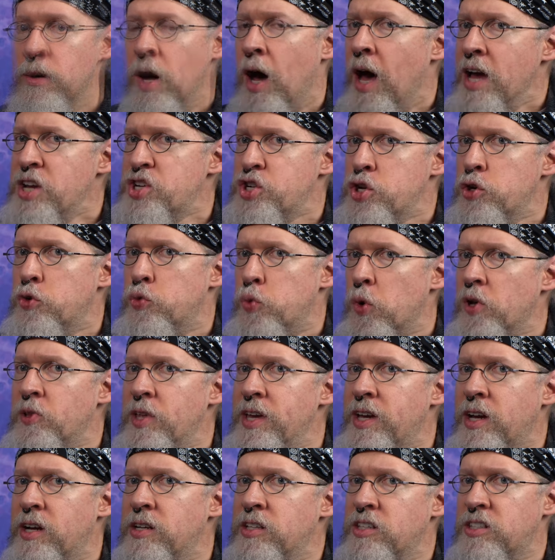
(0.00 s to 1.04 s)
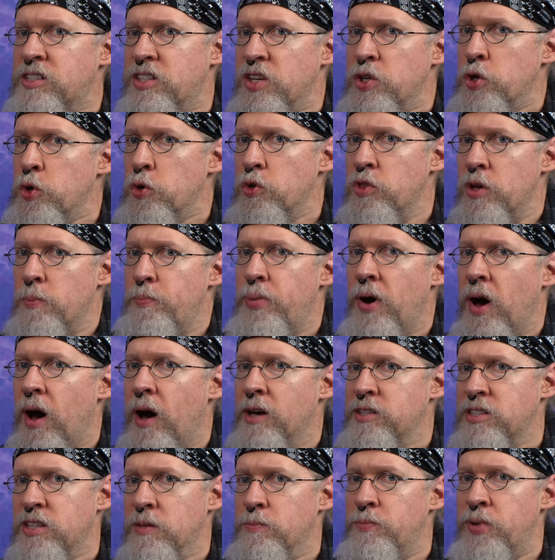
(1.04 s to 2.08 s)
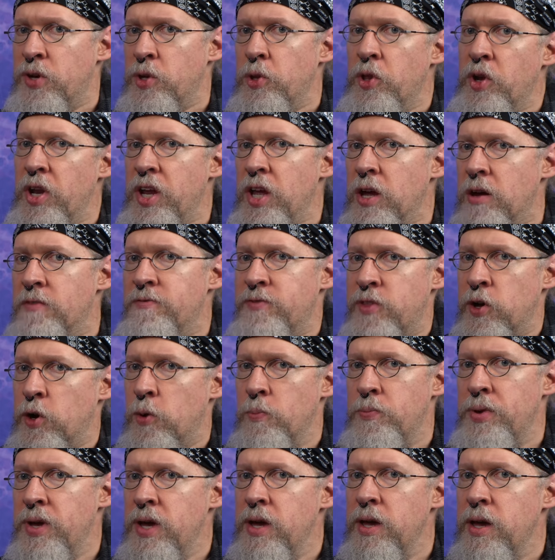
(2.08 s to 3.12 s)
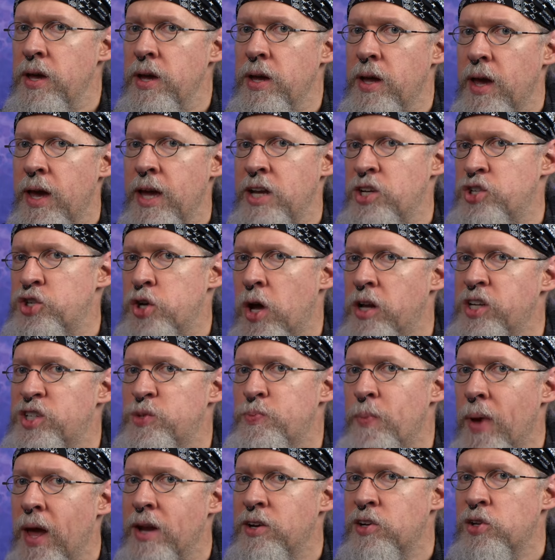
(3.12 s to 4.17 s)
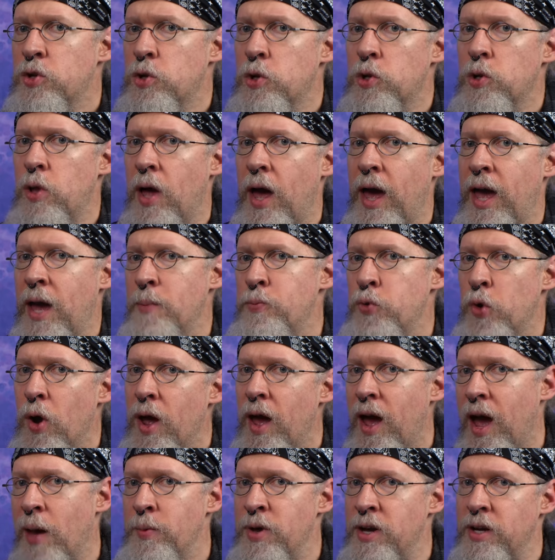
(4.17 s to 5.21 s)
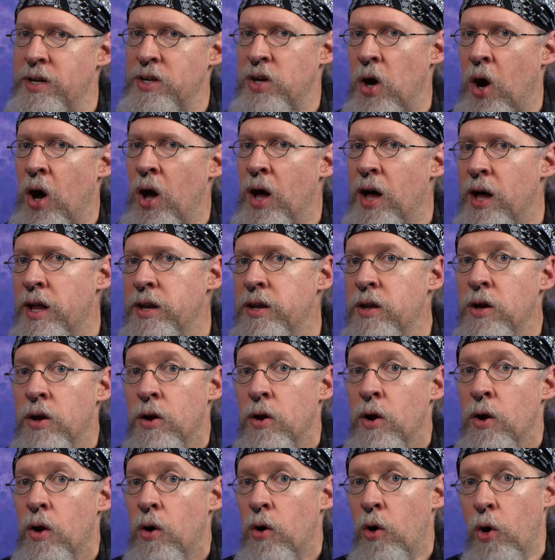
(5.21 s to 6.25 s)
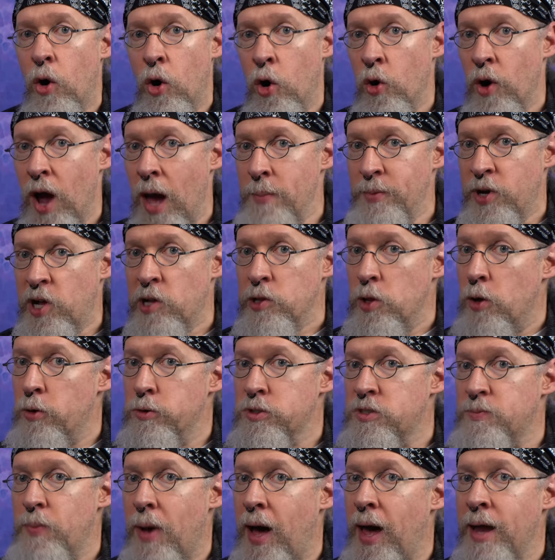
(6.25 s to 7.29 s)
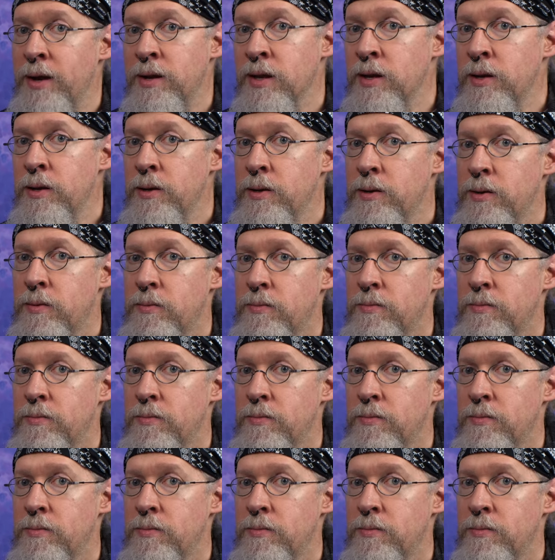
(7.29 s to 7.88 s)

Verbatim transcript: I should really consider the possibility of there being a judgmental Abrahamic God, or I'm closed minded?